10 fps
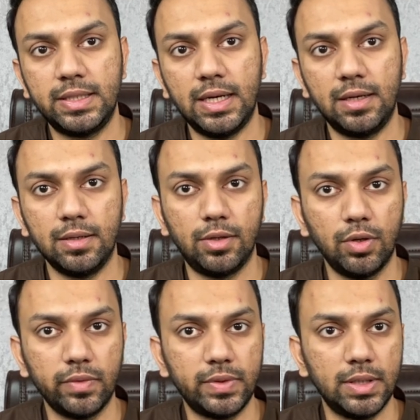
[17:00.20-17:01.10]
that
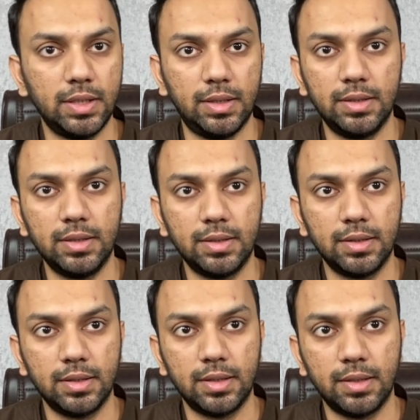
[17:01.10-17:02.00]
all of
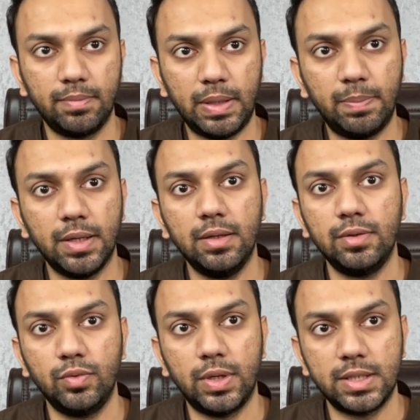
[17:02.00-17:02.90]
the people
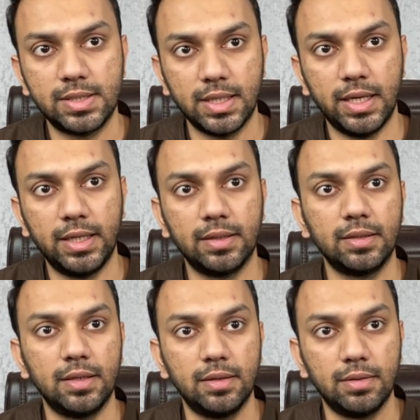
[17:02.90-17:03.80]
who are selling
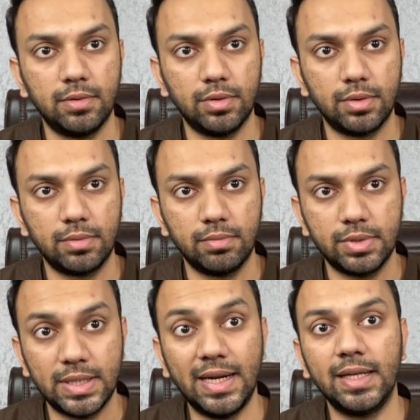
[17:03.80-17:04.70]
or
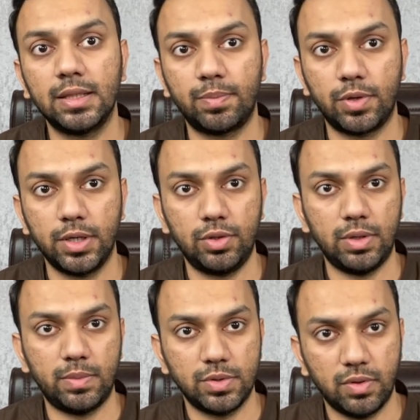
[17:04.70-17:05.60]
sending the product to
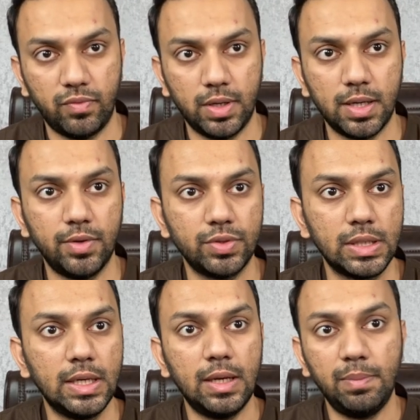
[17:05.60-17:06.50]
Amazon warehouse,
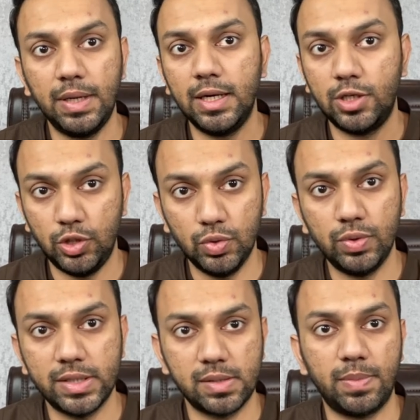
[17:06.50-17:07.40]
be it
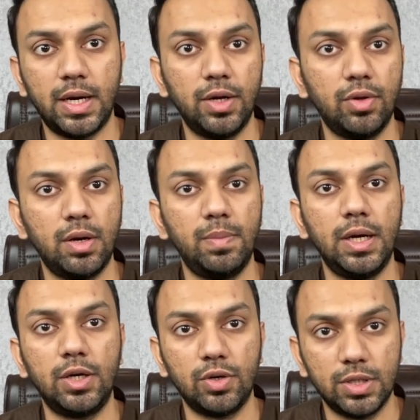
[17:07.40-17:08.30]
you as a brand owner, be
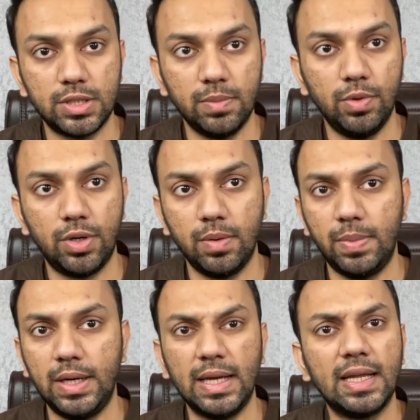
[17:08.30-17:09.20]
it your distributor,
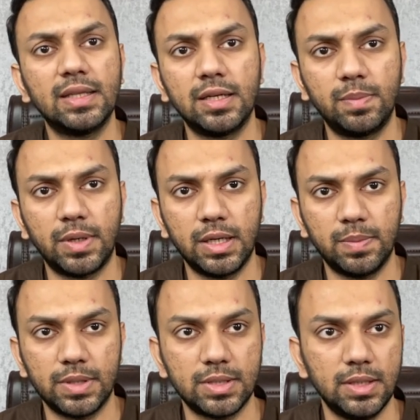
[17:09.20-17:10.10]
be it any third party
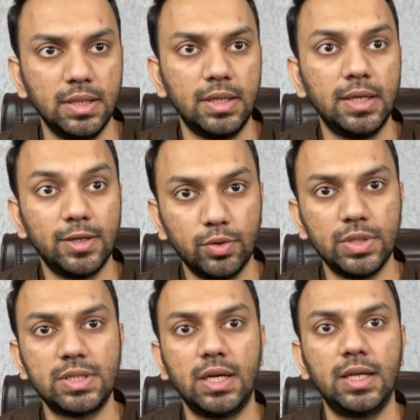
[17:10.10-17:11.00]
person who
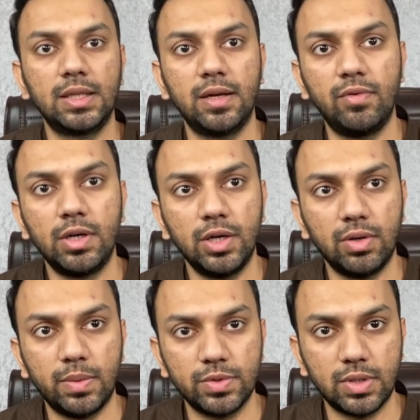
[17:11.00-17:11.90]
is sending the inventory to
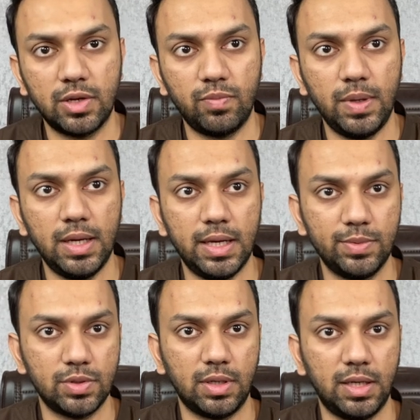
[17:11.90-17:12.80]
Amazon FBA,
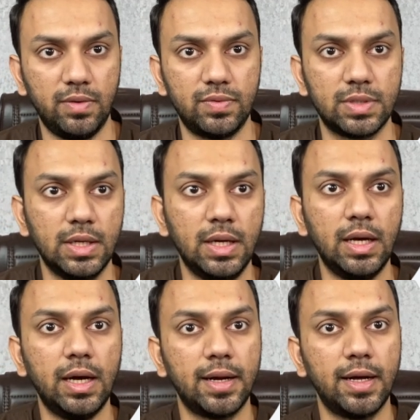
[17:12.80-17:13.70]
Amazon gives
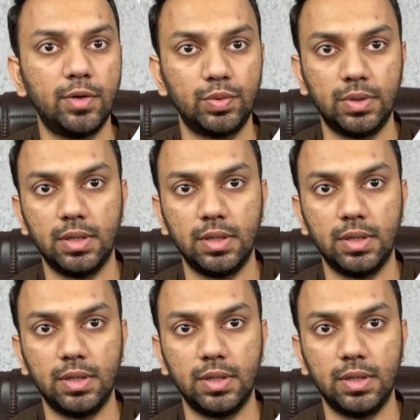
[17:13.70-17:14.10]
around